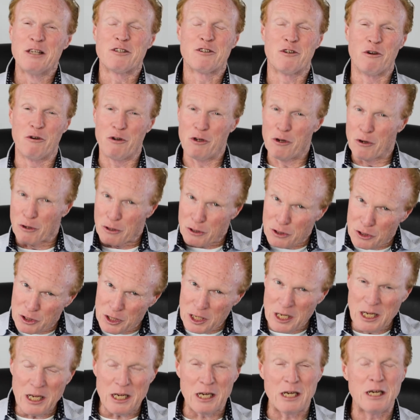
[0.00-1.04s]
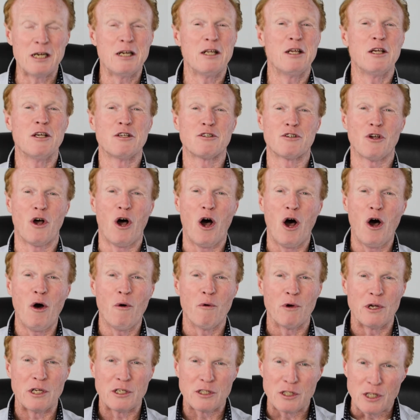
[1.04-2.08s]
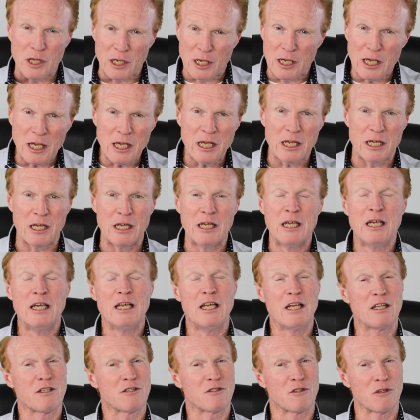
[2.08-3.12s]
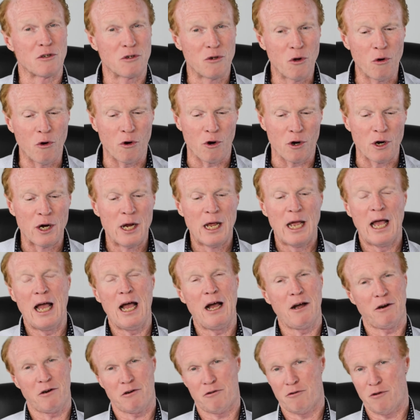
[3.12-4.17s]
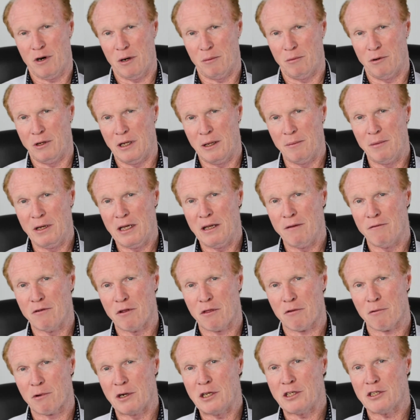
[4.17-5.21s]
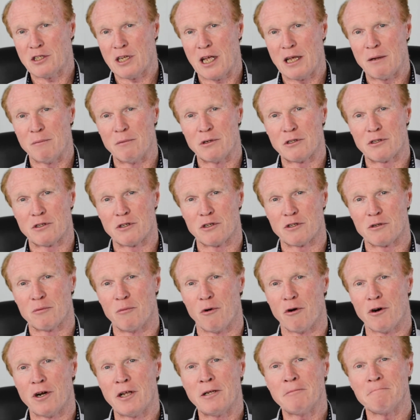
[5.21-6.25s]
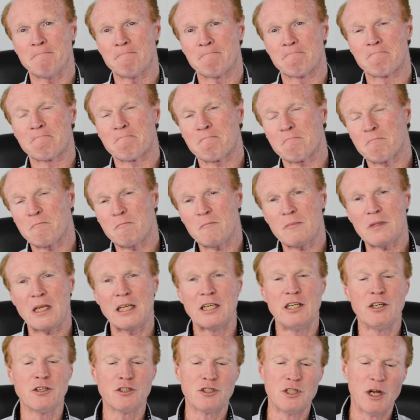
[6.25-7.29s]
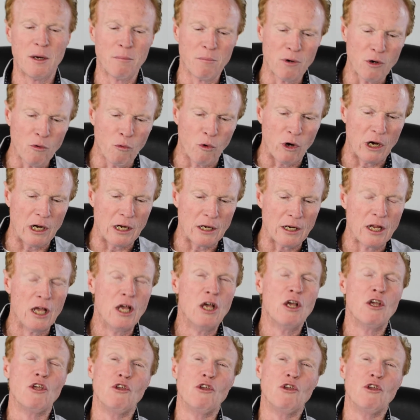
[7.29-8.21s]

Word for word: So, your seed is always the key, it's the door out of trouble. Let me give you three statements this morning. Here's number one